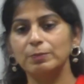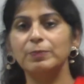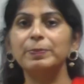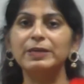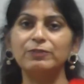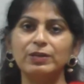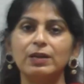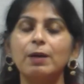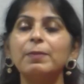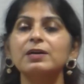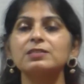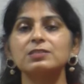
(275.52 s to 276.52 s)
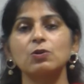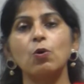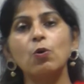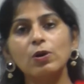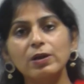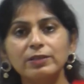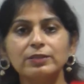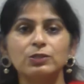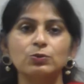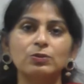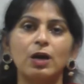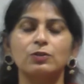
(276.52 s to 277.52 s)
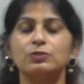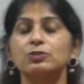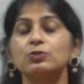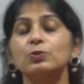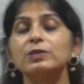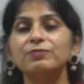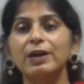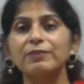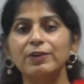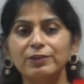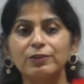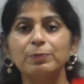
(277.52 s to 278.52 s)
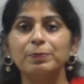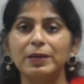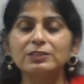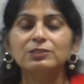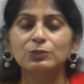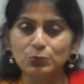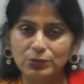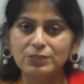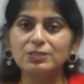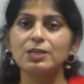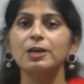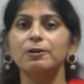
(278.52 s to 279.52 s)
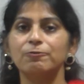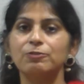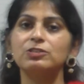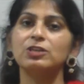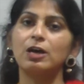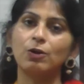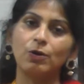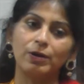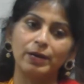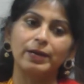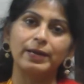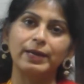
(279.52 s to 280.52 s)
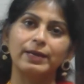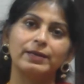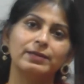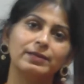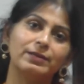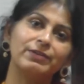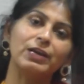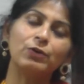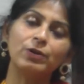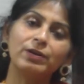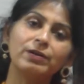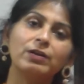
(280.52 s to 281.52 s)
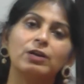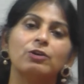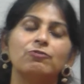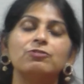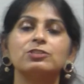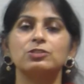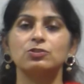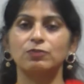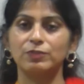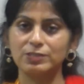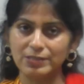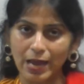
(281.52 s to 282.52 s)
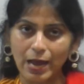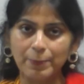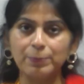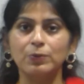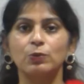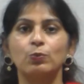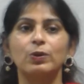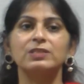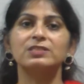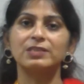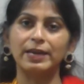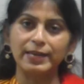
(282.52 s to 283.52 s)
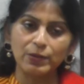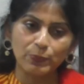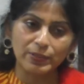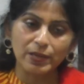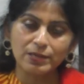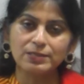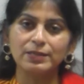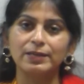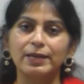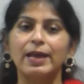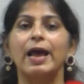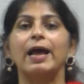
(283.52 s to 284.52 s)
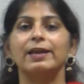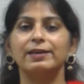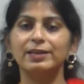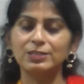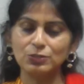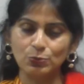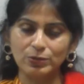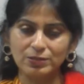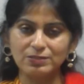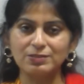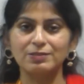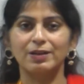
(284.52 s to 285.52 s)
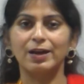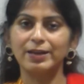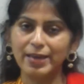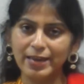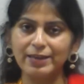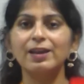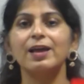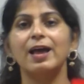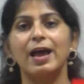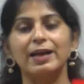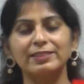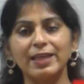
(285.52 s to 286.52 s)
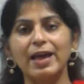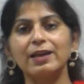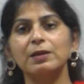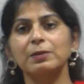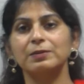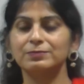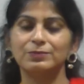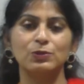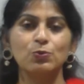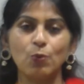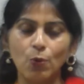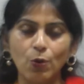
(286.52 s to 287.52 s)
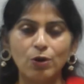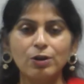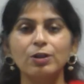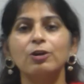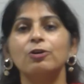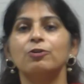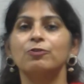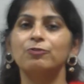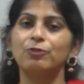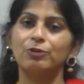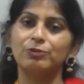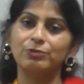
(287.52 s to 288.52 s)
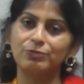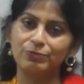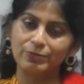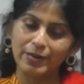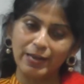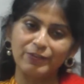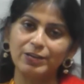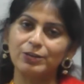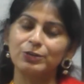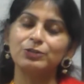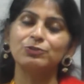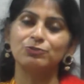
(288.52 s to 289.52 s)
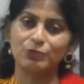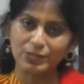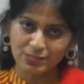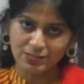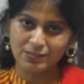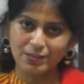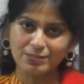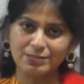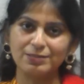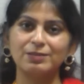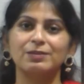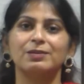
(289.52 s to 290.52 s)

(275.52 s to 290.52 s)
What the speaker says: between amongst all other 2,000 to 2,500 plus students which are regular visitors of this app who are studying with us. And dear students, again, I thank you all for having a good trust in us,